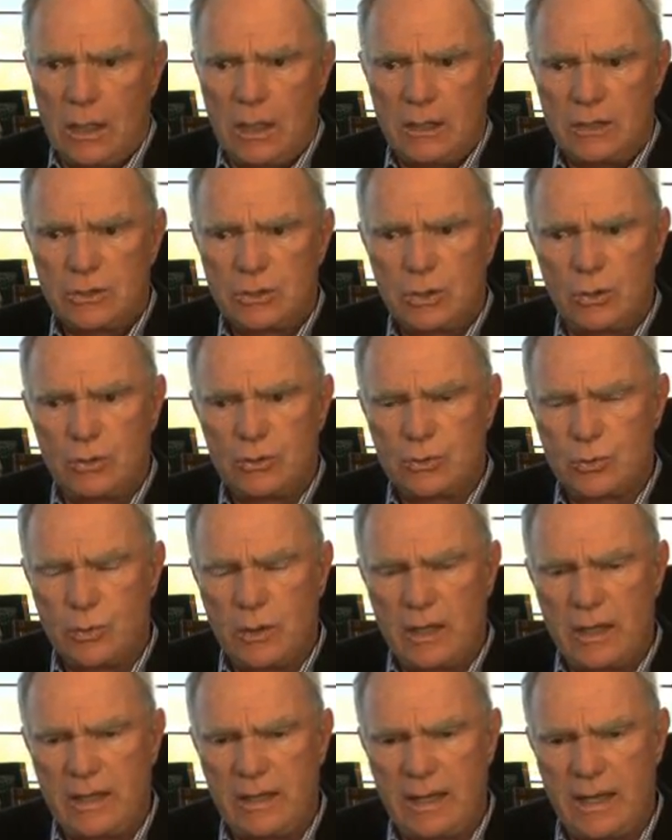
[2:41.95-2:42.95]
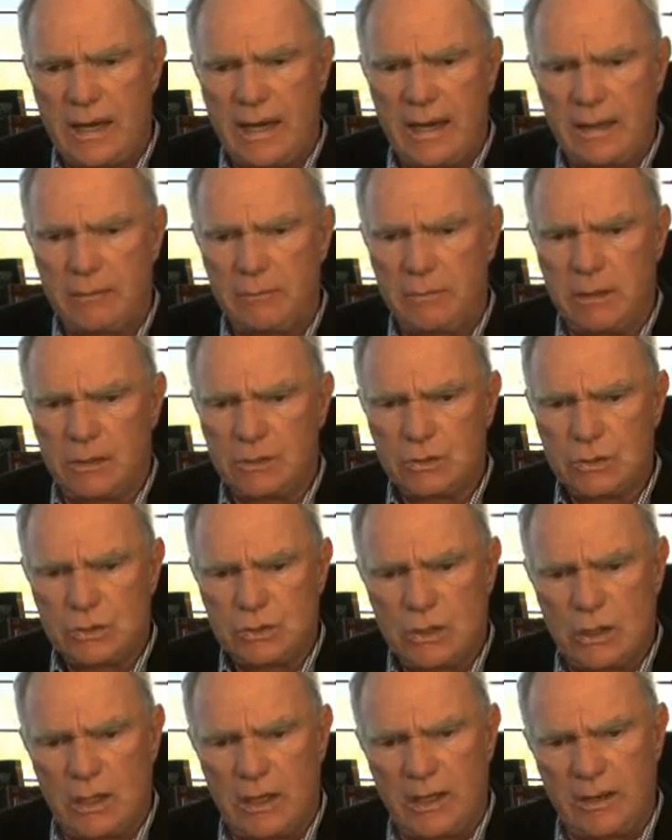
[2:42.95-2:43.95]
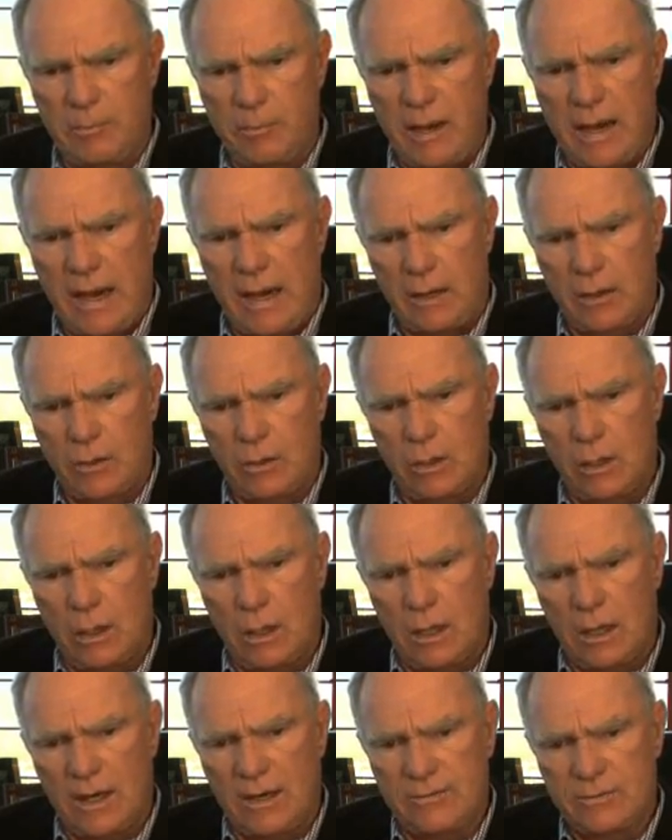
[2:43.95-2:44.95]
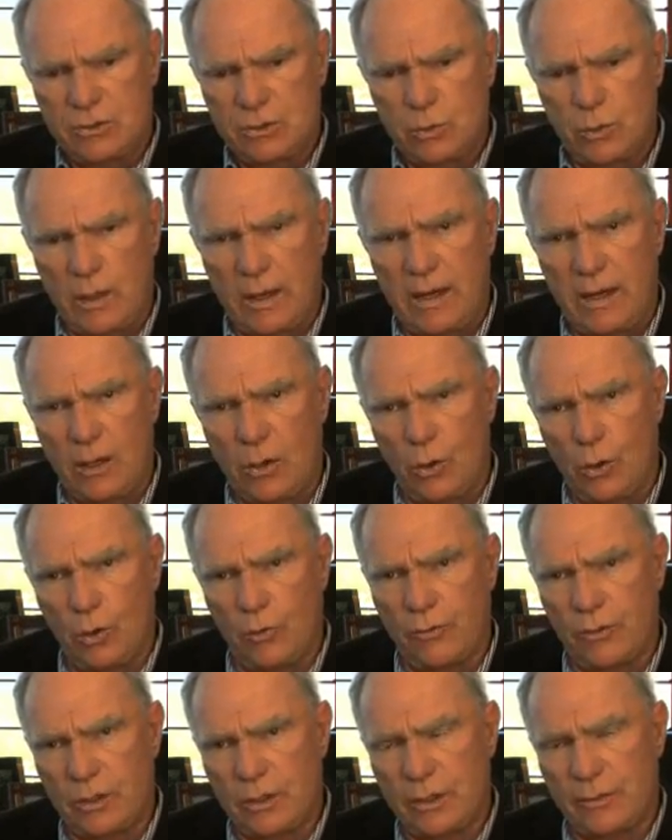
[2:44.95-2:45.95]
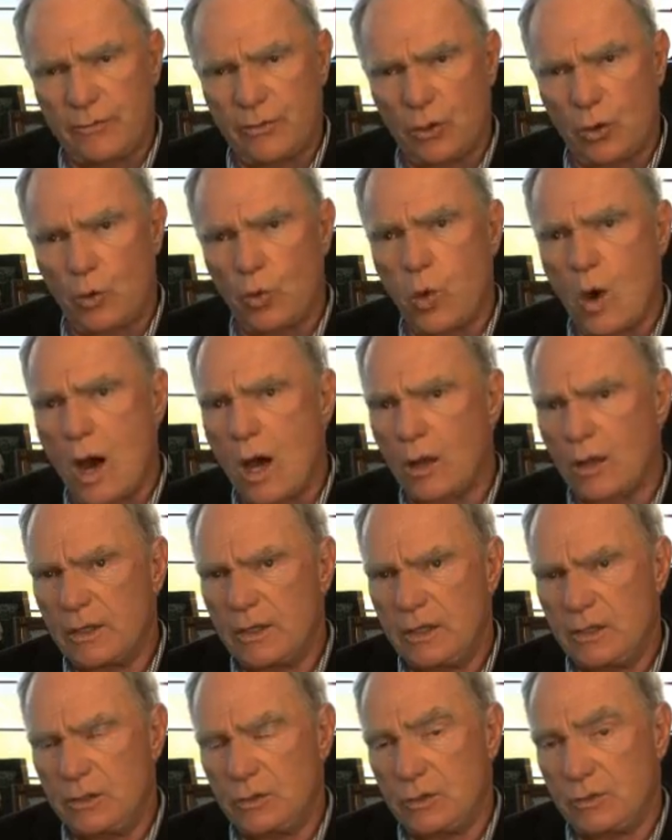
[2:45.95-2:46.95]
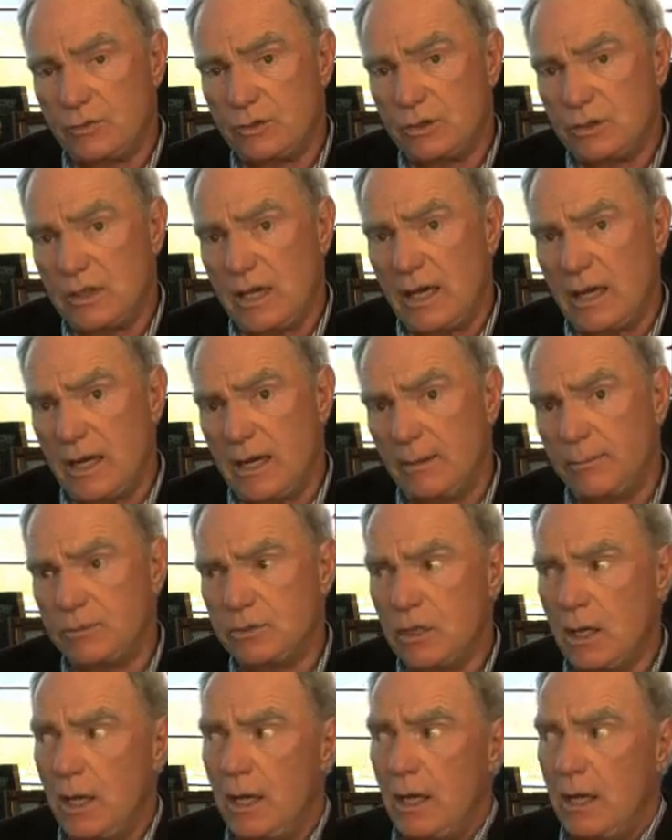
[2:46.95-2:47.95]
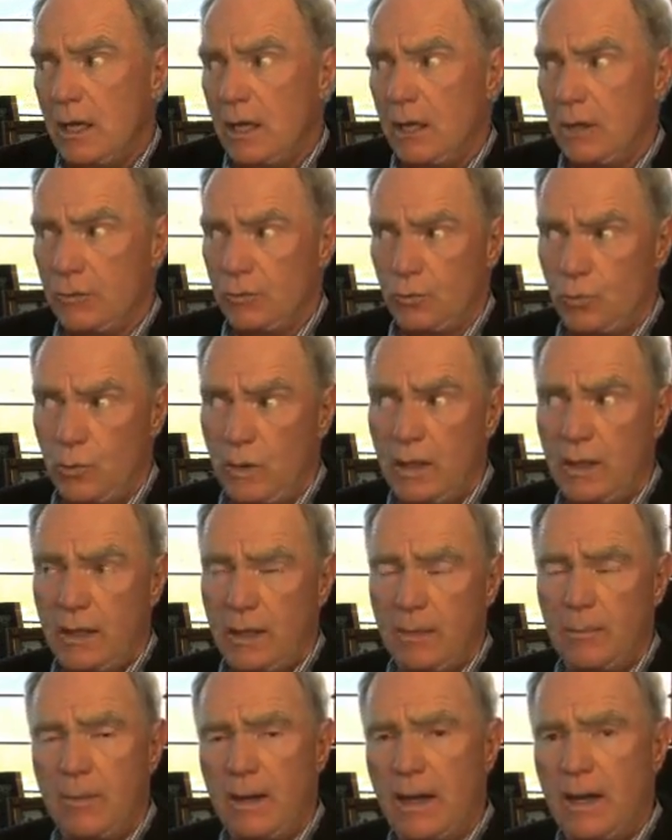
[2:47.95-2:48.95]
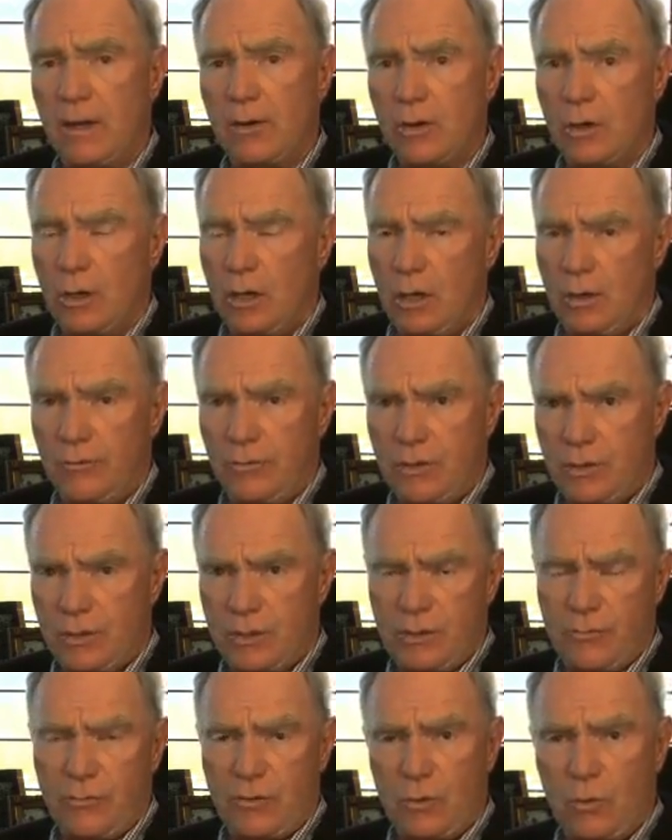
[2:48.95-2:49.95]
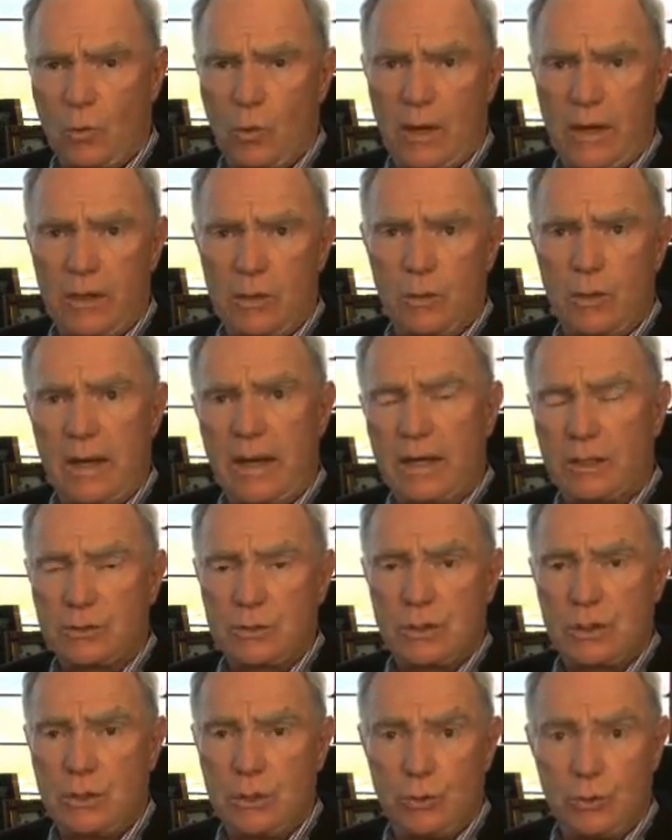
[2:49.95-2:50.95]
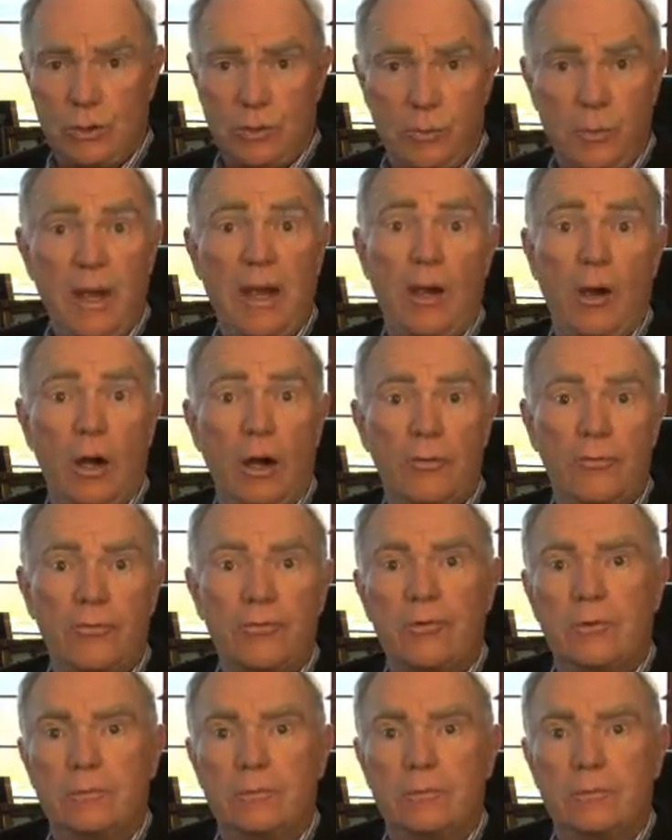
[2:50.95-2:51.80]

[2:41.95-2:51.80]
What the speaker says: And so it's really not necessarily a matter of sweating over different qualities of setups, it's really a matter of the different way you execute the payoff.